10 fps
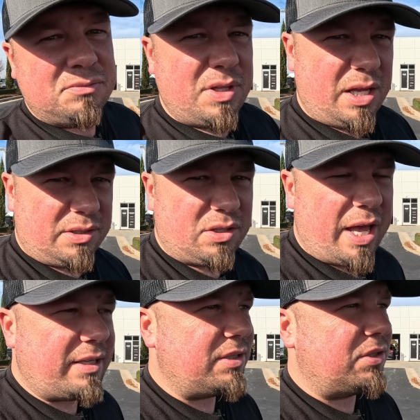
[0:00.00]
then
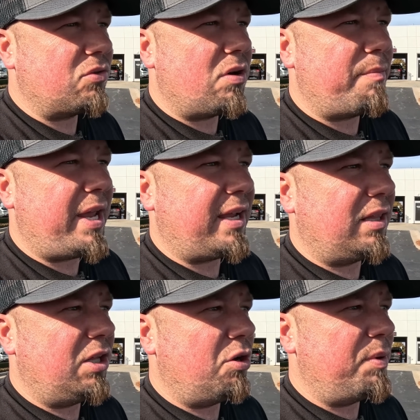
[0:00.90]
Stellantis is going to make a
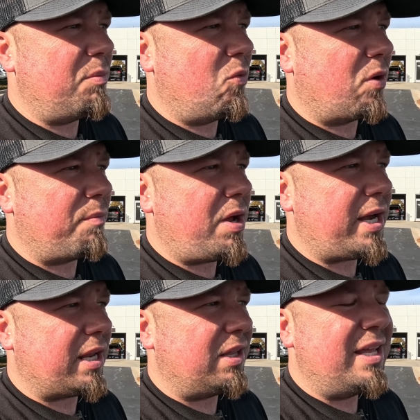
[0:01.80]
little bit more
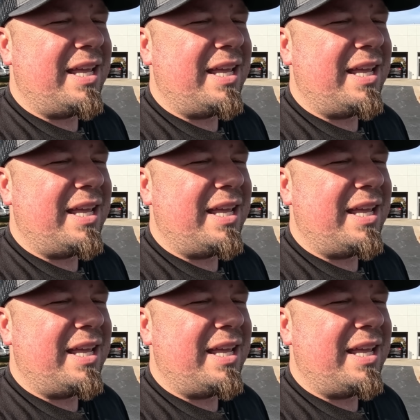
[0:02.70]
money.